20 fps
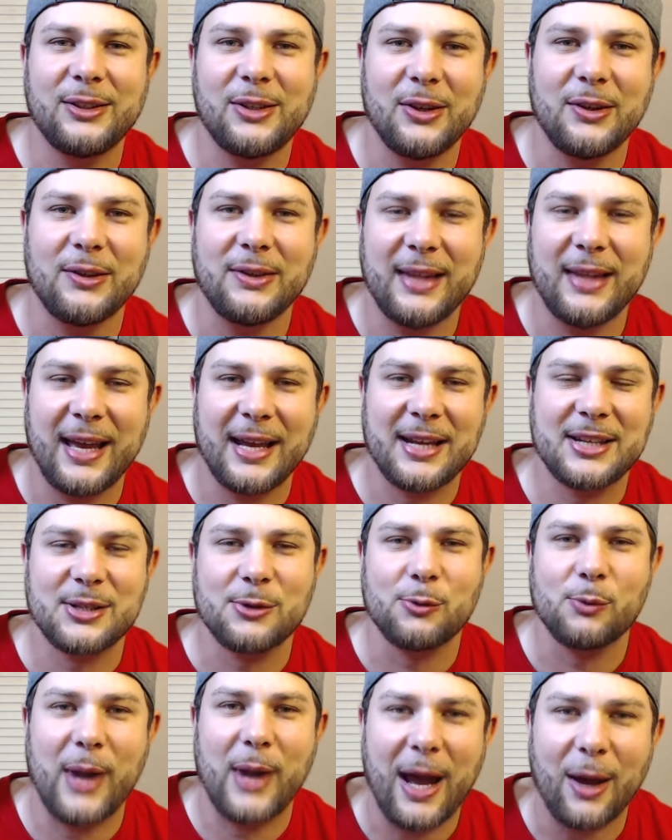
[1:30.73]
to the
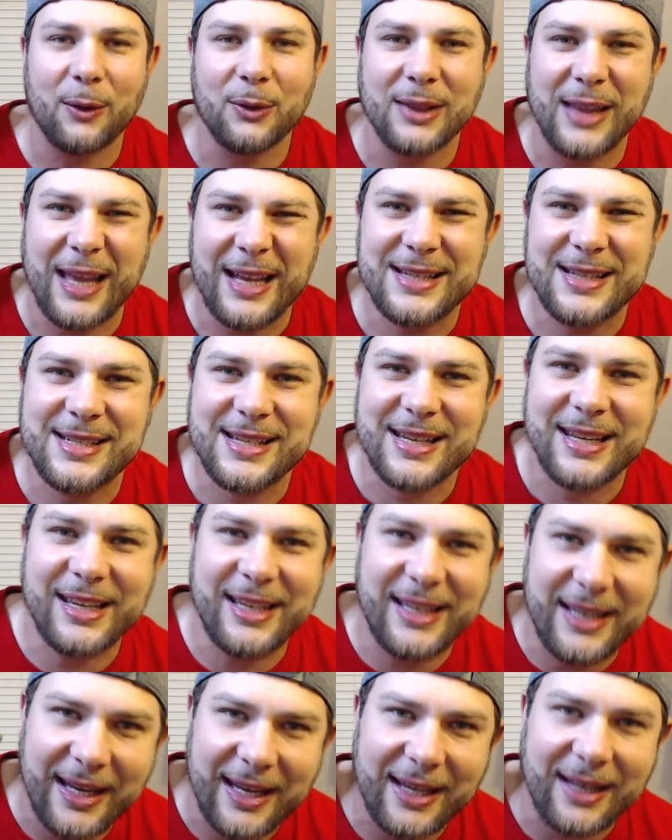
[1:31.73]
next round. Let's
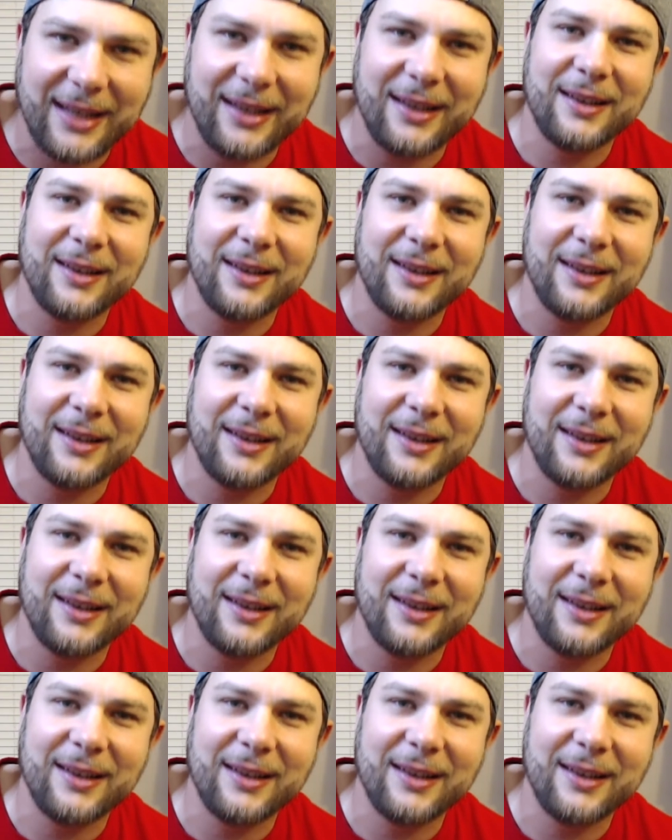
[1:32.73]
get it.